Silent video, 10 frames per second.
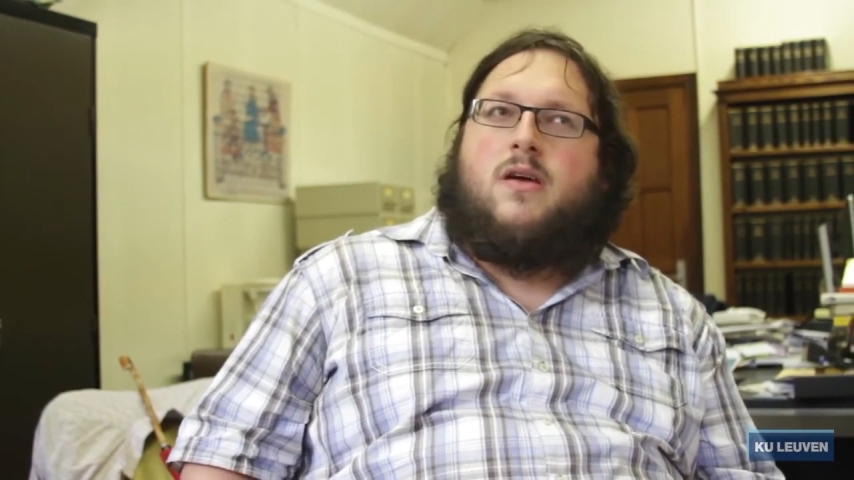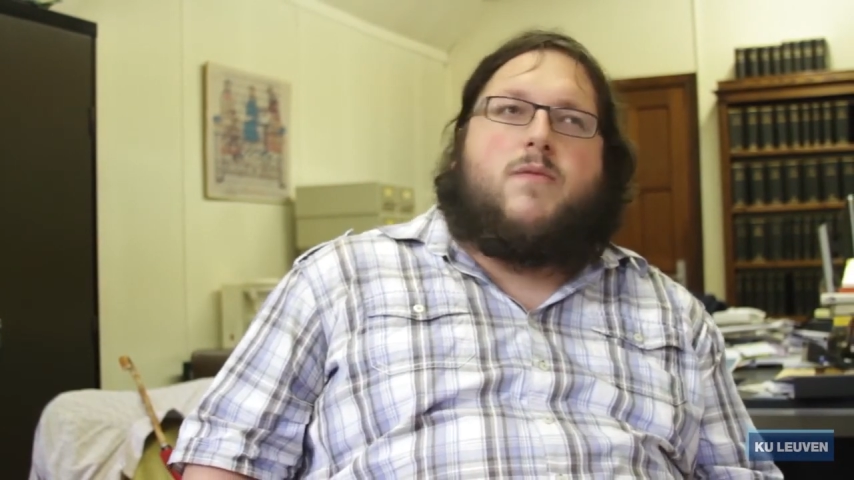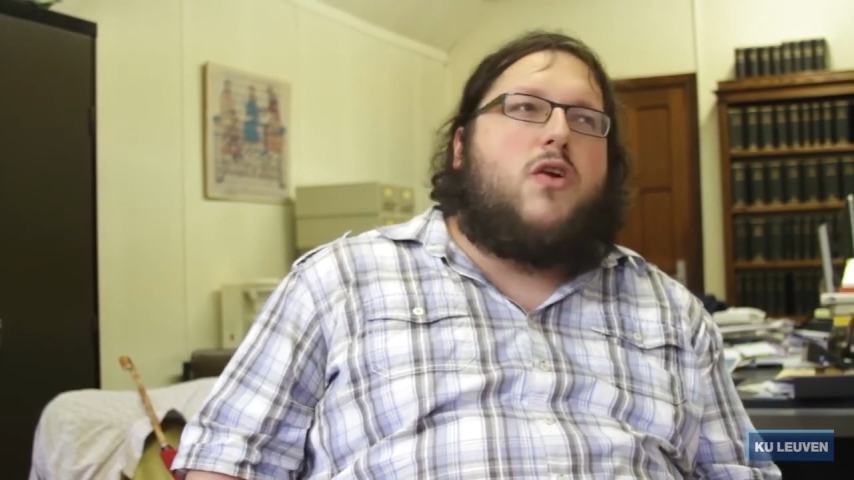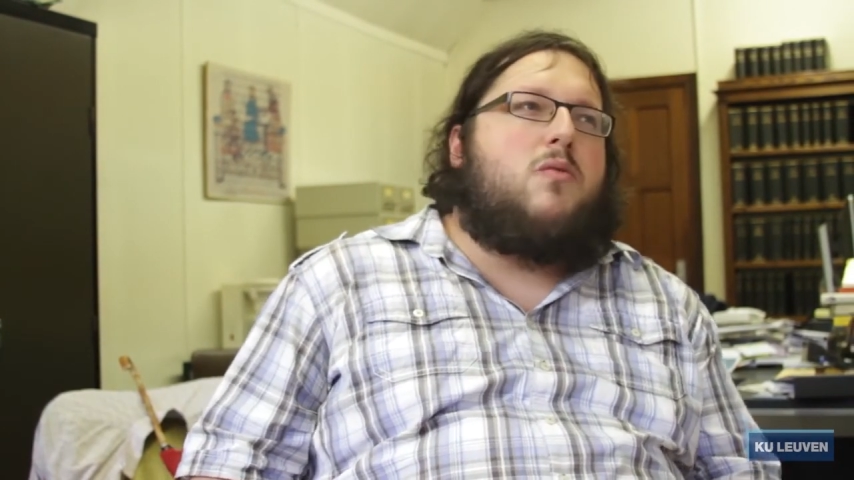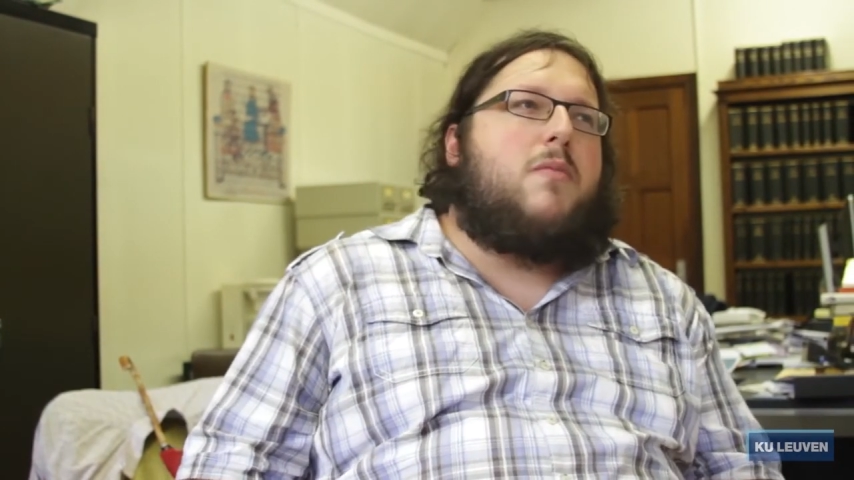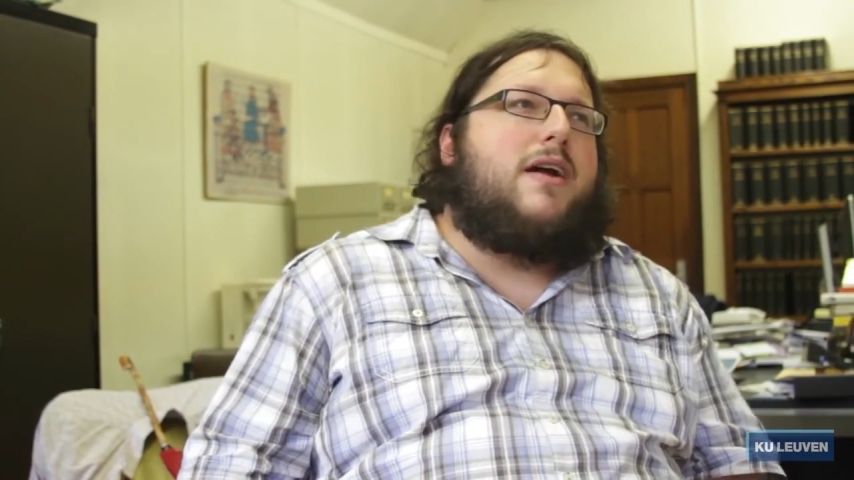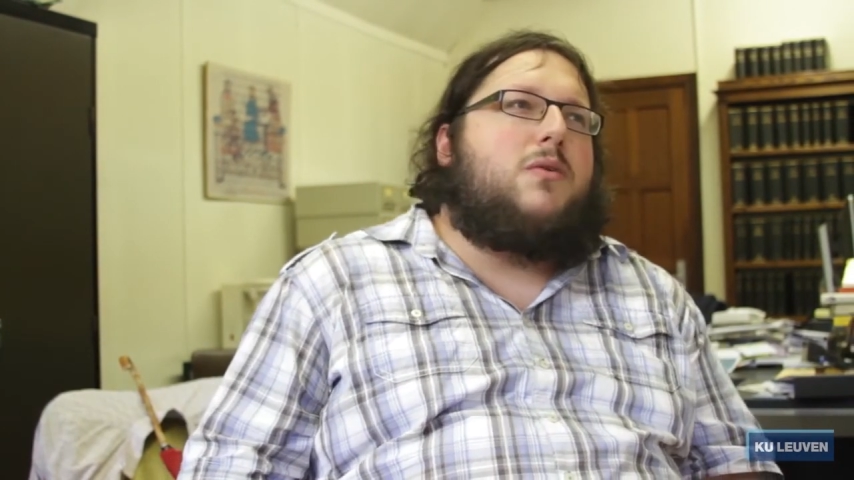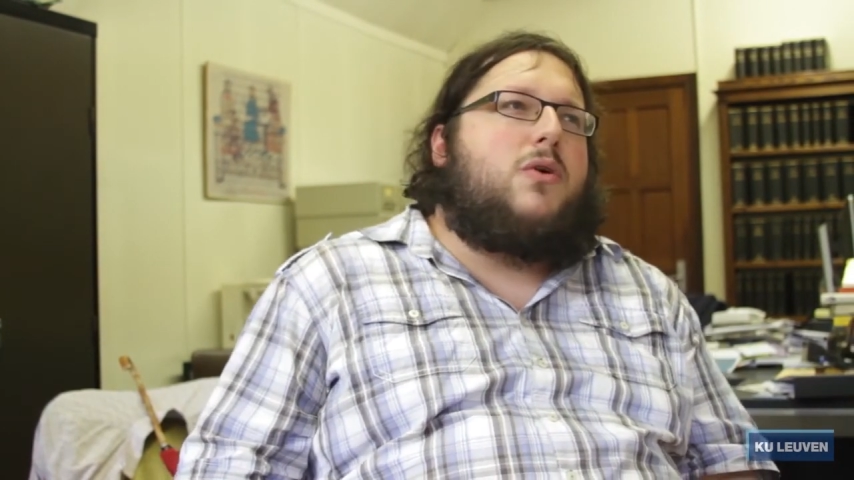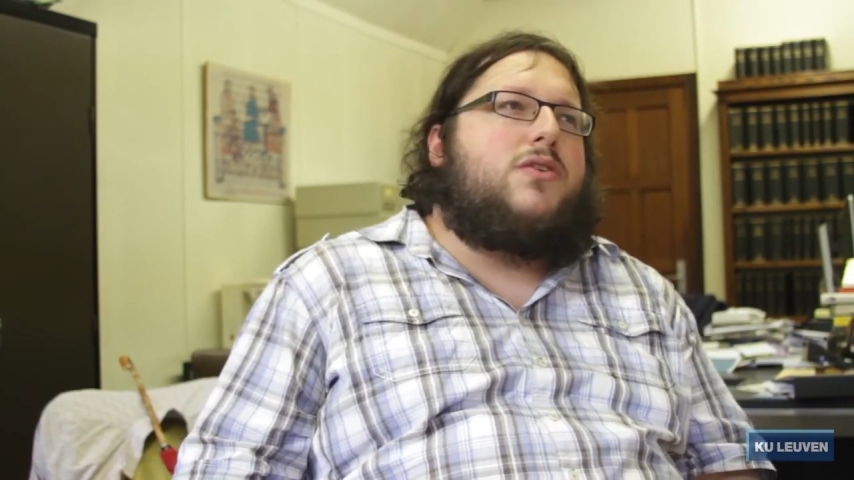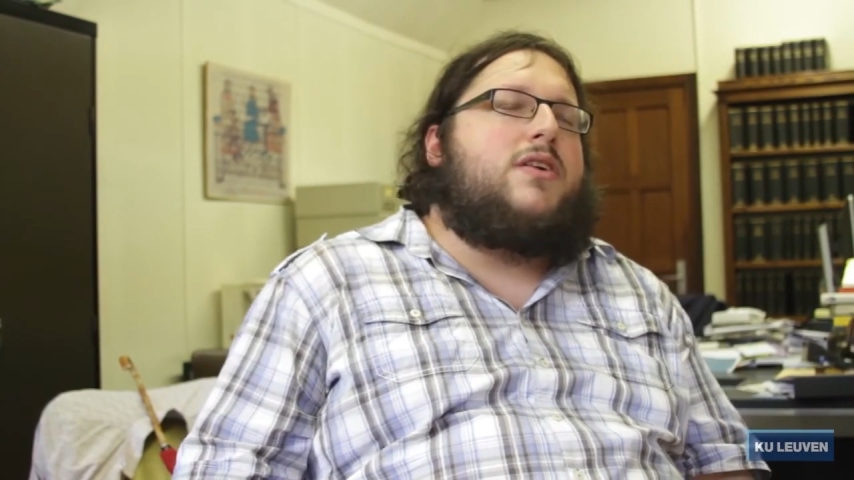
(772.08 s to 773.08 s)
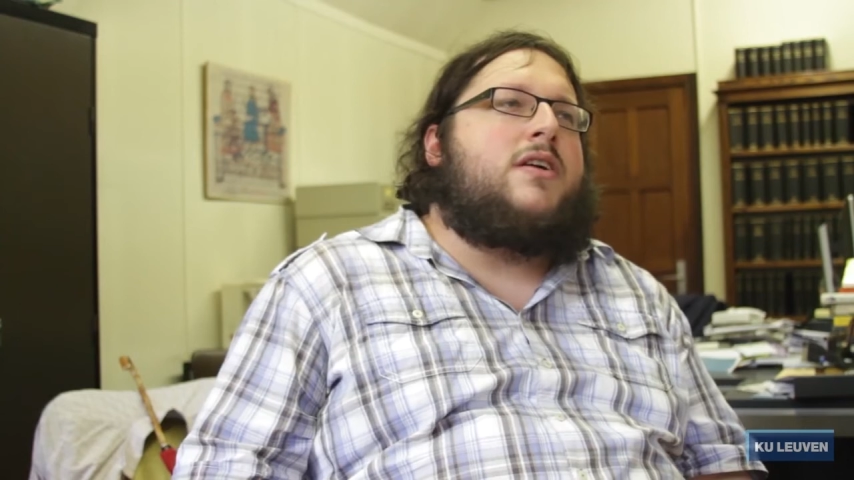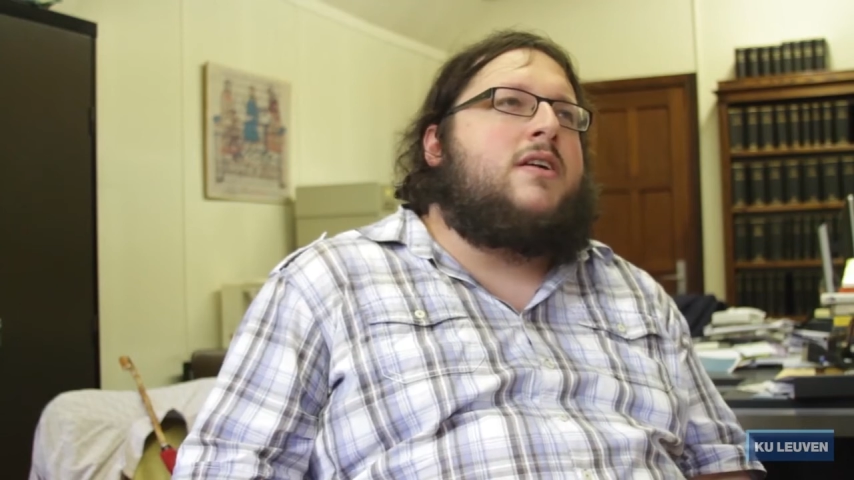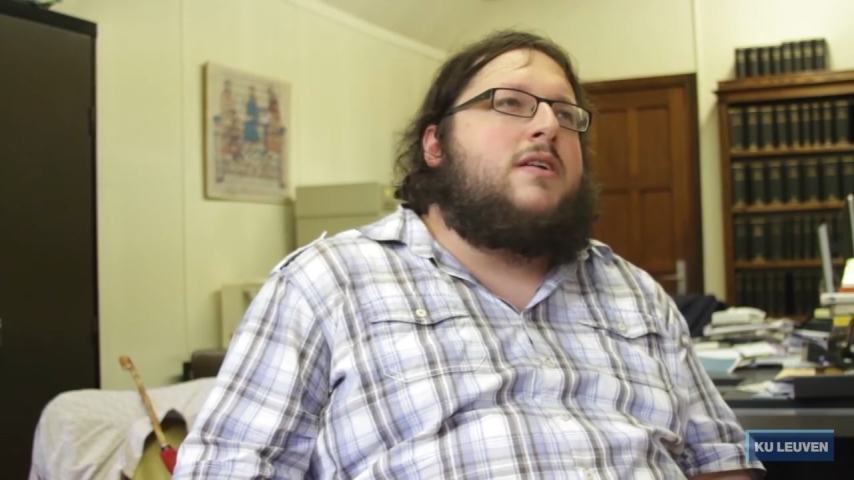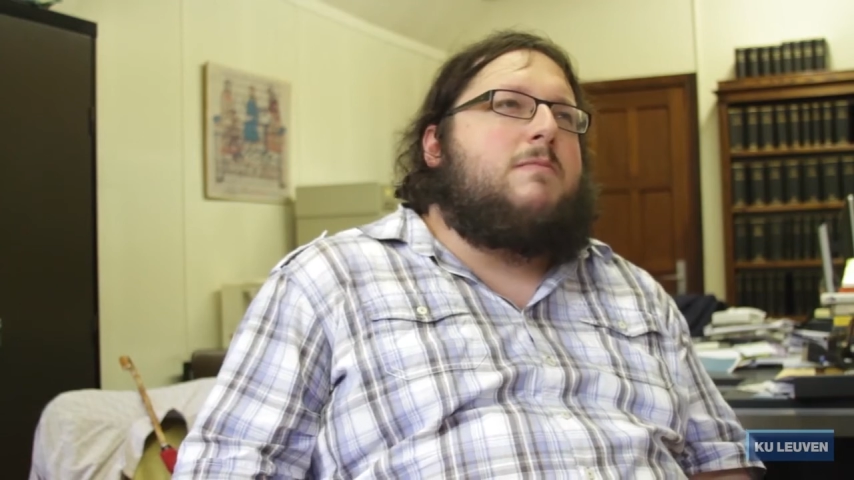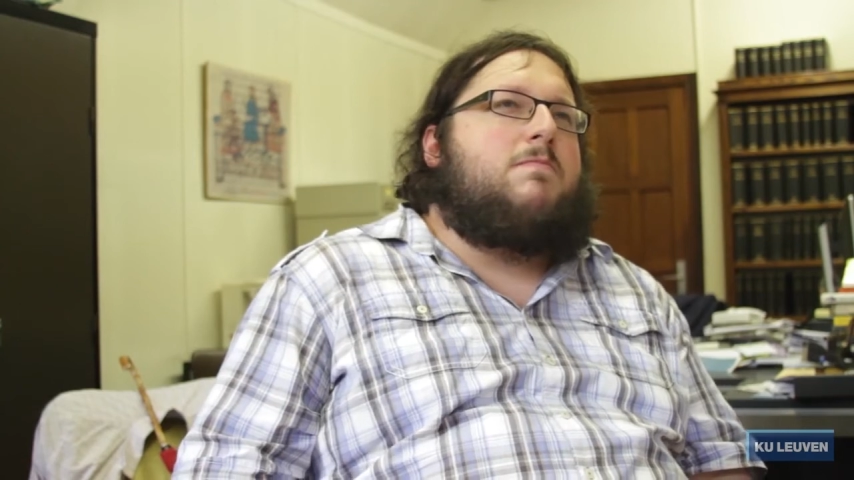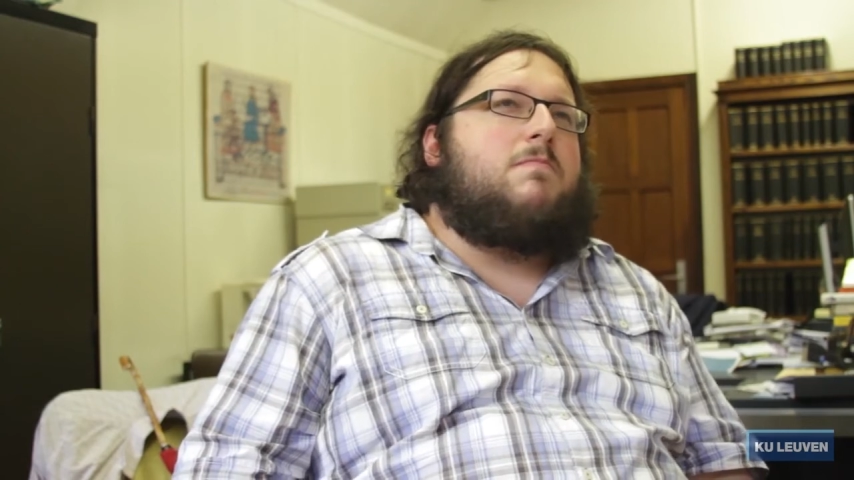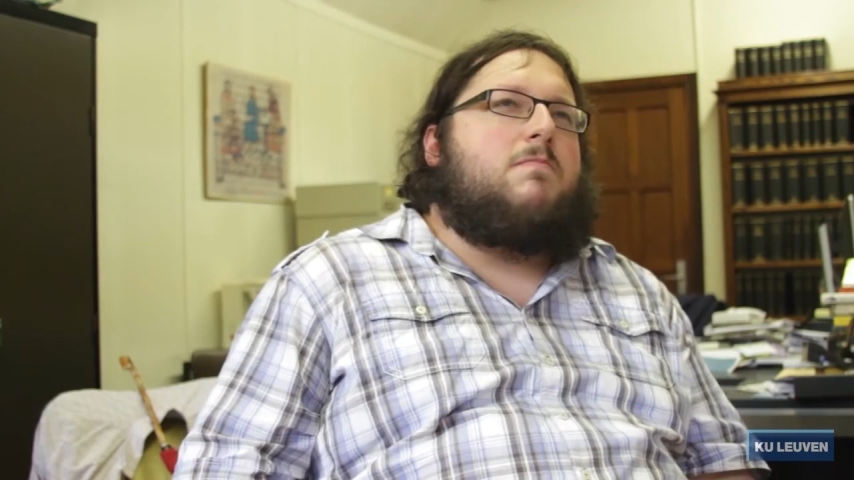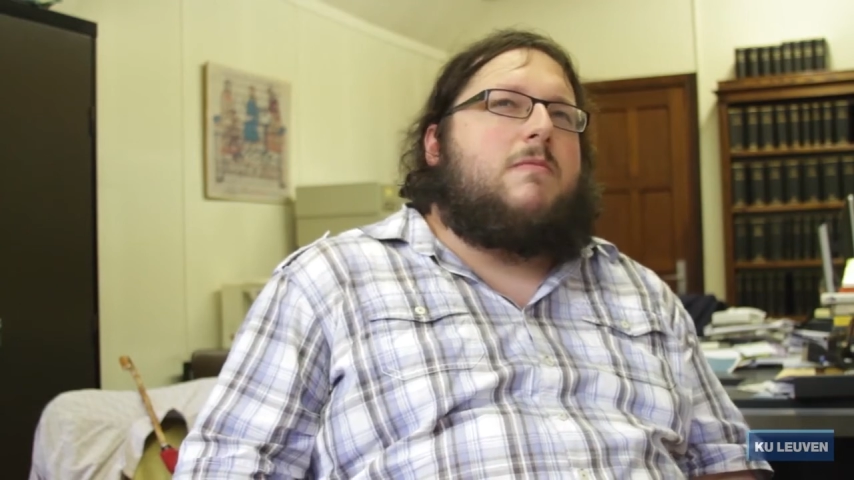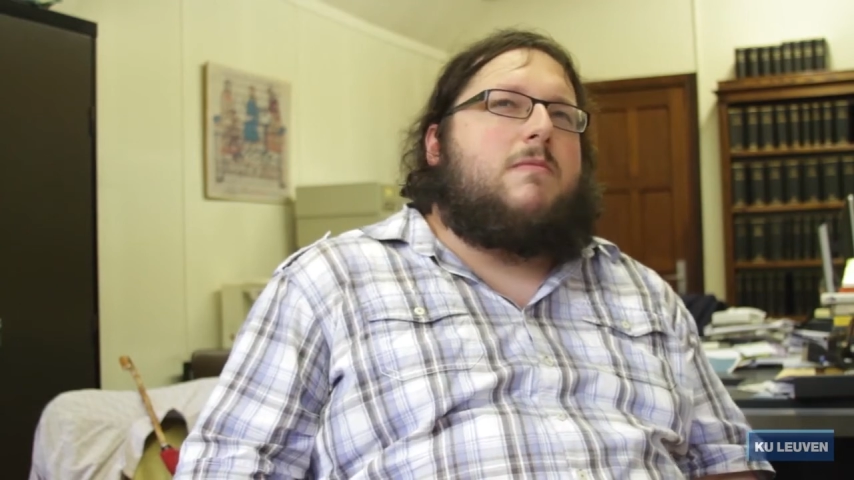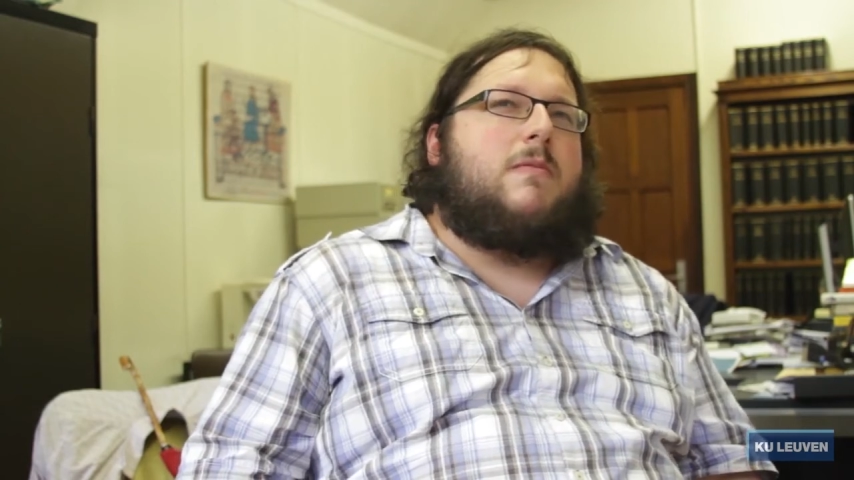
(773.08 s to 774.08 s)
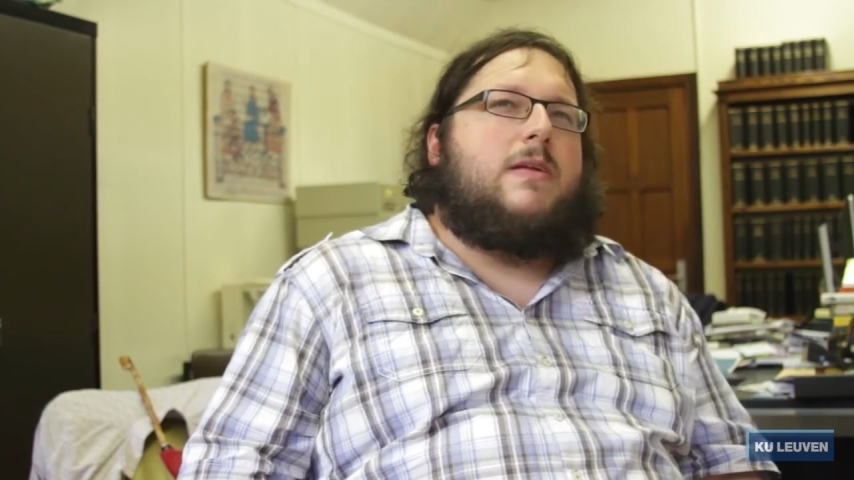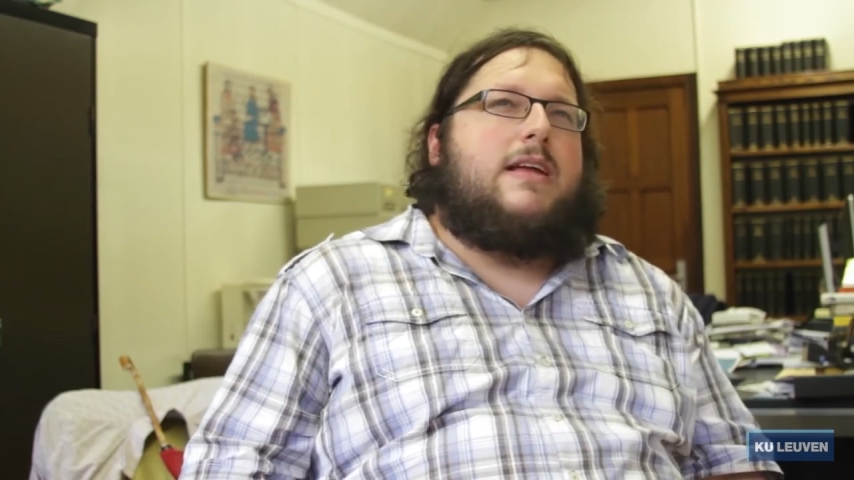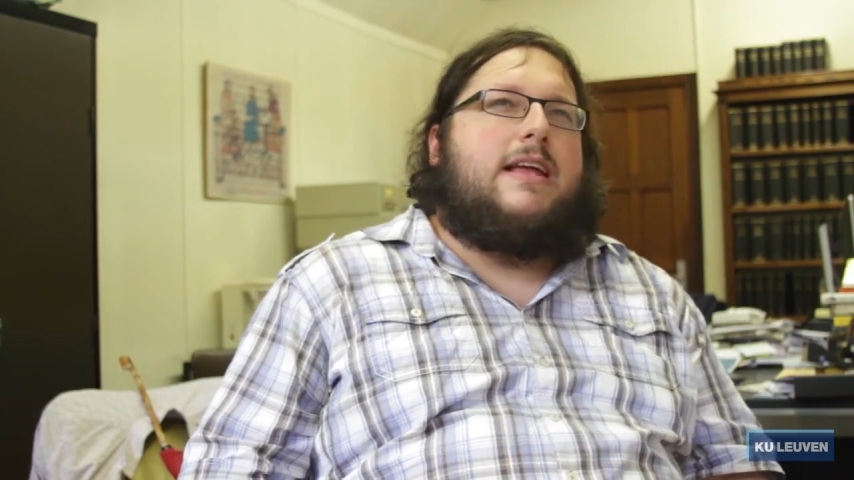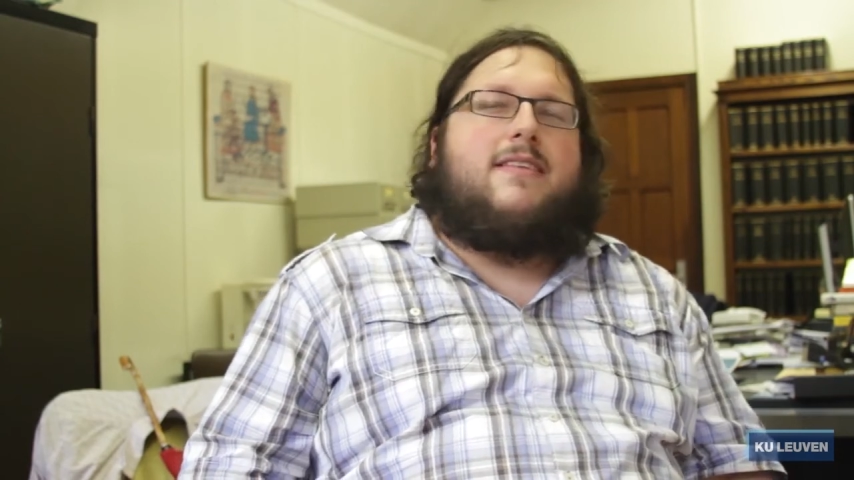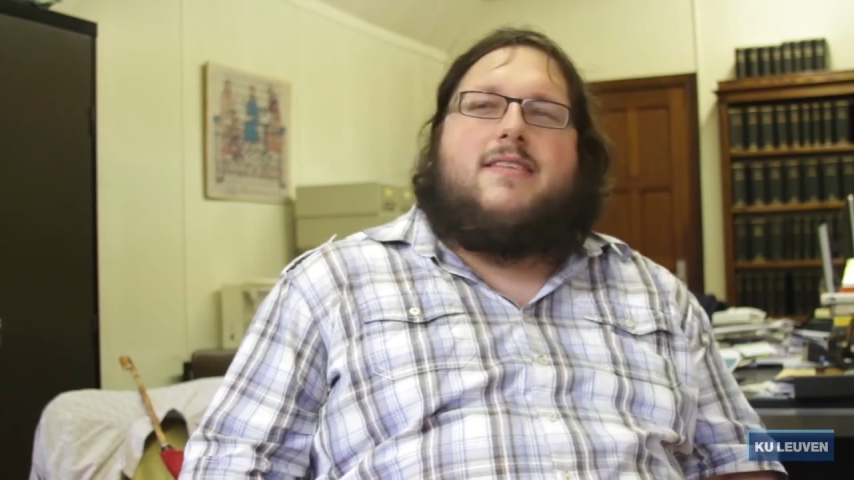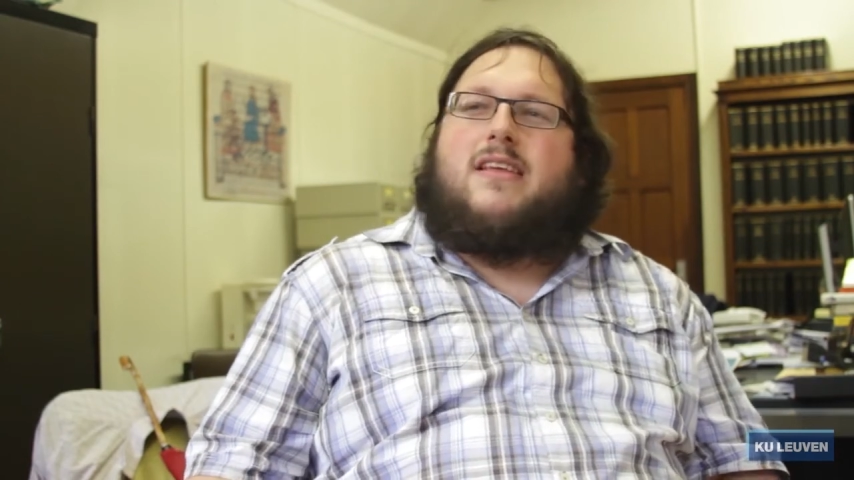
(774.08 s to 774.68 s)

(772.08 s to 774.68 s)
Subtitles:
Now you might wonder, is